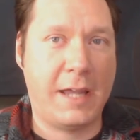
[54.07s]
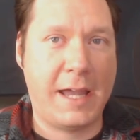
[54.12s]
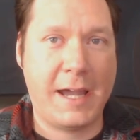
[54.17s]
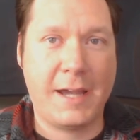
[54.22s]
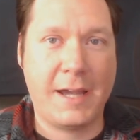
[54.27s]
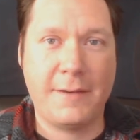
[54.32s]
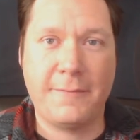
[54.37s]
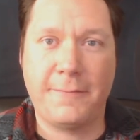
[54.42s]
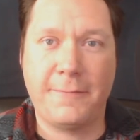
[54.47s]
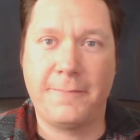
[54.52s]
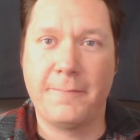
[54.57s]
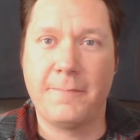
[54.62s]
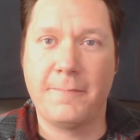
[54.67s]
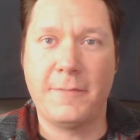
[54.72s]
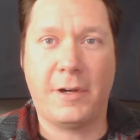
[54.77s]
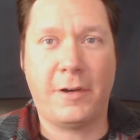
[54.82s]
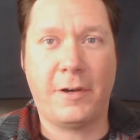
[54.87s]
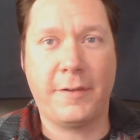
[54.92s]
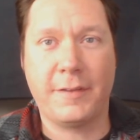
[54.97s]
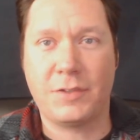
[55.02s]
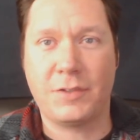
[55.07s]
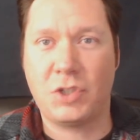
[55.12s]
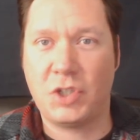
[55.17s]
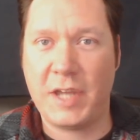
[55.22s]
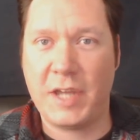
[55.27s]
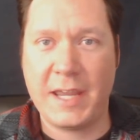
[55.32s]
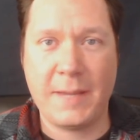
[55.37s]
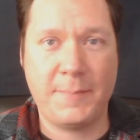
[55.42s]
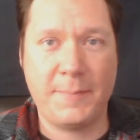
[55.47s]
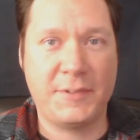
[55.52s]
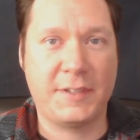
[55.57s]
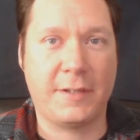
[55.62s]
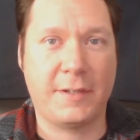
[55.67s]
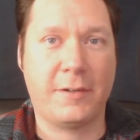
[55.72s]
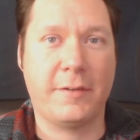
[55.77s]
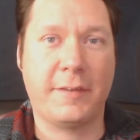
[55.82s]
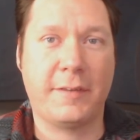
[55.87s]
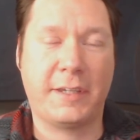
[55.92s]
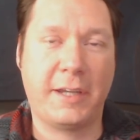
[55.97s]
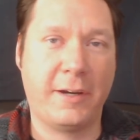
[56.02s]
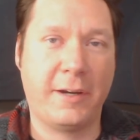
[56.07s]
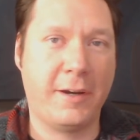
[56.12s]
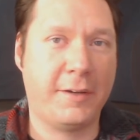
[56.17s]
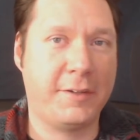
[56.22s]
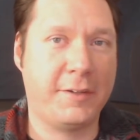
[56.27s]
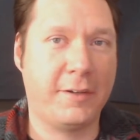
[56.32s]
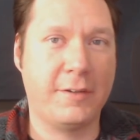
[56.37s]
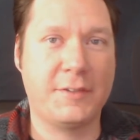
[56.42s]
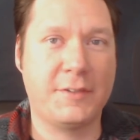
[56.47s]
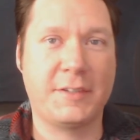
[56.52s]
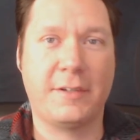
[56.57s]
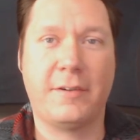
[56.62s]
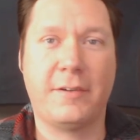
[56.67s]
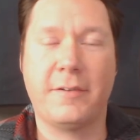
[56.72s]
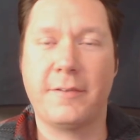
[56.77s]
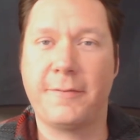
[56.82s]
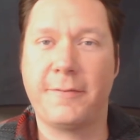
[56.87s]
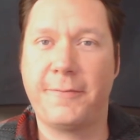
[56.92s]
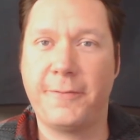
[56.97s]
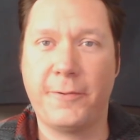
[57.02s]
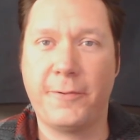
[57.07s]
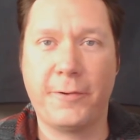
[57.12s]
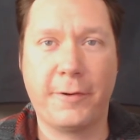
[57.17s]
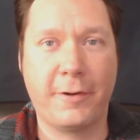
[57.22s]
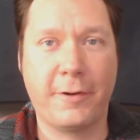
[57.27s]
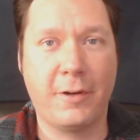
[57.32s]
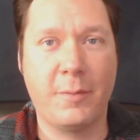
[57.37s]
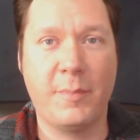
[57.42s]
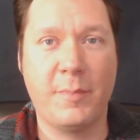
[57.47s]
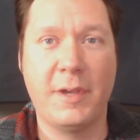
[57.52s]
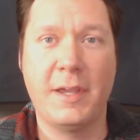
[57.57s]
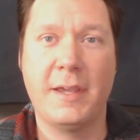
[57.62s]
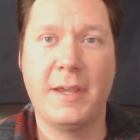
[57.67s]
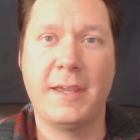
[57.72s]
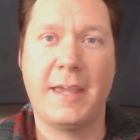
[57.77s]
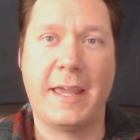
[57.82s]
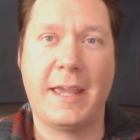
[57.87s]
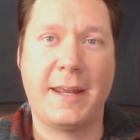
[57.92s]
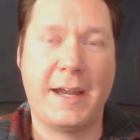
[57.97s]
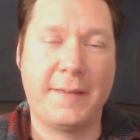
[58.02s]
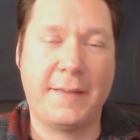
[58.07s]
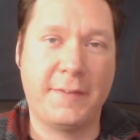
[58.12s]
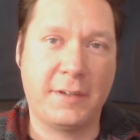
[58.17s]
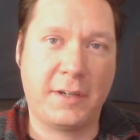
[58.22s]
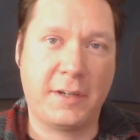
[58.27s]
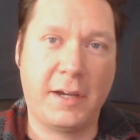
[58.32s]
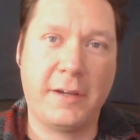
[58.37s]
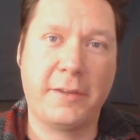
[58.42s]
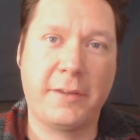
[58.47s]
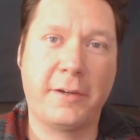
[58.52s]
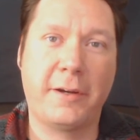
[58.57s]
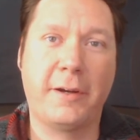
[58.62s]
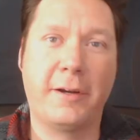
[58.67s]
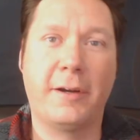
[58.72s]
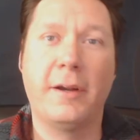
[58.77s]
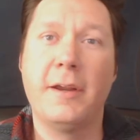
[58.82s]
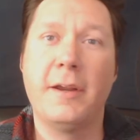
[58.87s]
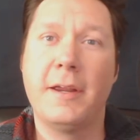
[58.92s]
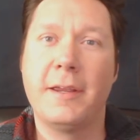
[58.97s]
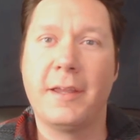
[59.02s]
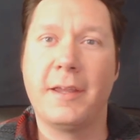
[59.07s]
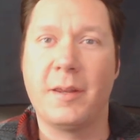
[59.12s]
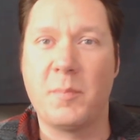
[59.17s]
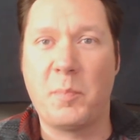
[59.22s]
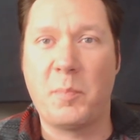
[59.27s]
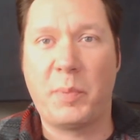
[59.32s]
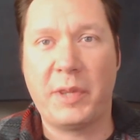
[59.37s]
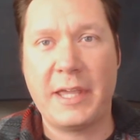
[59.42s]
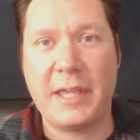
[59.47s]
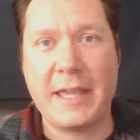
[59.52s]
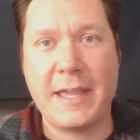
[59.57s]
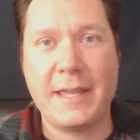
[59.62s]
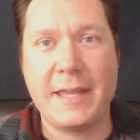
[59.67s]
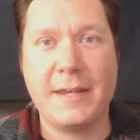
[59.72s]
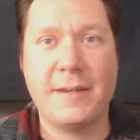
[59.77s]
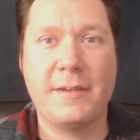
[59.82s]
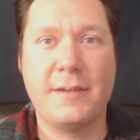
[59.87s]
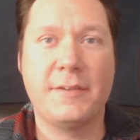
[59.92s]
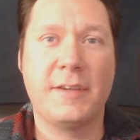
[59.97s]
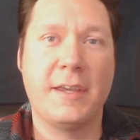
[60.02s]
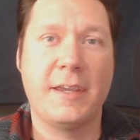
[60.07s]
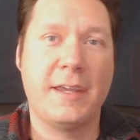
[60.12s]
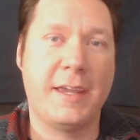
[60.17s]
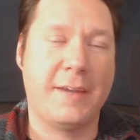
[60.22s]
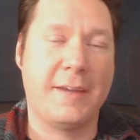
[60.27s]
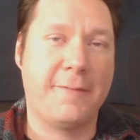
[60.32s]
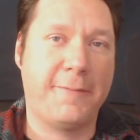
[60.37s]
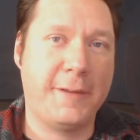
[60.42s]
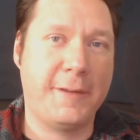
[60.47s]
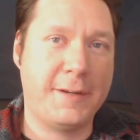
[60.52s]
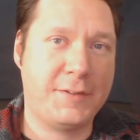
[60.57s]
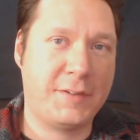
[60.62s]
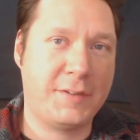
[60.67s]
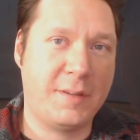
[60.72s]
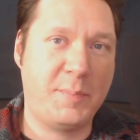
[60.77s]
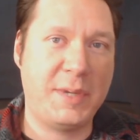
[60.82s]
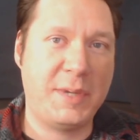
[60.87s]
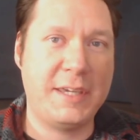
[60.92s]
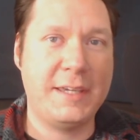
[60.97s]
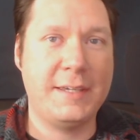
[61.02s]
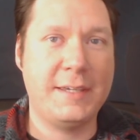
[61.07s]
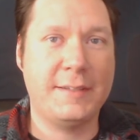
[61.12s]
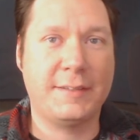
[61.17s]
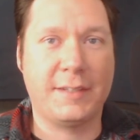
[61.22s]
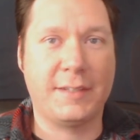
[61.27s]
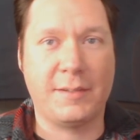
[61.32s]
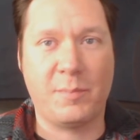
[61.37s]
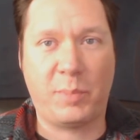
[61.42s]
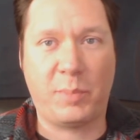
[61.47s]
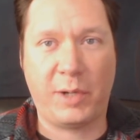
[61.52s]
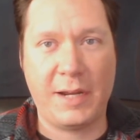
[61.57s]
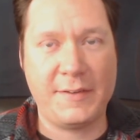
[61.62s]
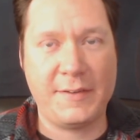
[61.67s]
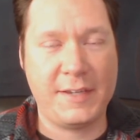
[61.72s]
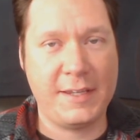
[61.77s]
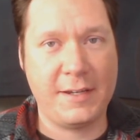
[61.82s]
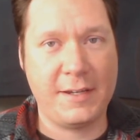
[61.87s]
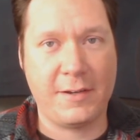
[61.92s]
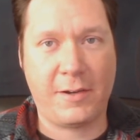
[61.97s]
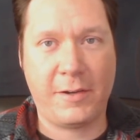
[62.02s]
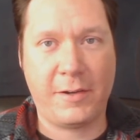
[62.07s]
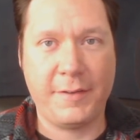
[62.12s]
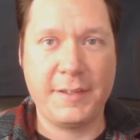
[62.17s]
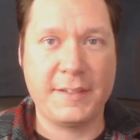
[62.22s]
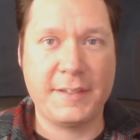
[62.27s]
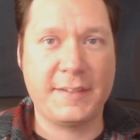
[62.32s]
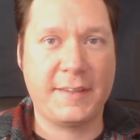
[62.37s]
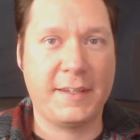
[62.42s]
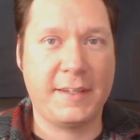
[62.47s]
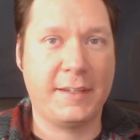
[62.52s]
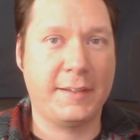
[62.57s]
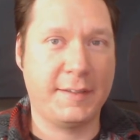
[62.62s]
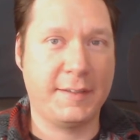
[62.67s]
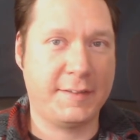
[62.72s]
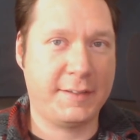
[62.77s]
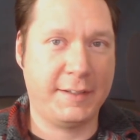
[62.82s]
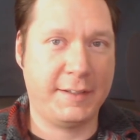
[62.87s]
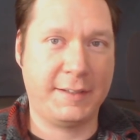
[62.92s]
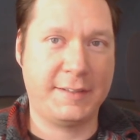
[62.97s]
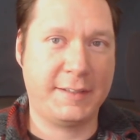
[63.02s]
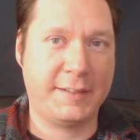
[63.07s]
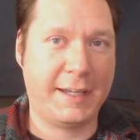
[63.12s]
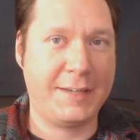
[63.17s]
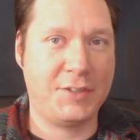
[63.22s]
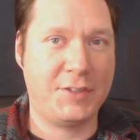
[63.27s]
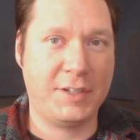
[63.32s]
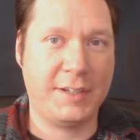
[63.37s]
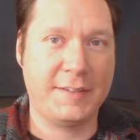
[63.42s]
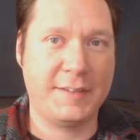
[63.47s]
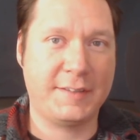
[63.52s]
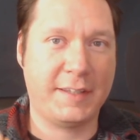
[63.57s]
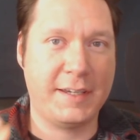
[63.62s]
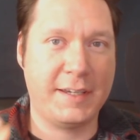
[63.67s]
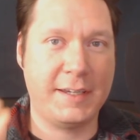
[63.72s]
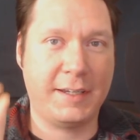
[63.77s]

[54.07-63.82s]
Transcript: add all the shapes and all the characters and all the form and add the color and blend and finish the piece and print it and all these things. It's like sketching is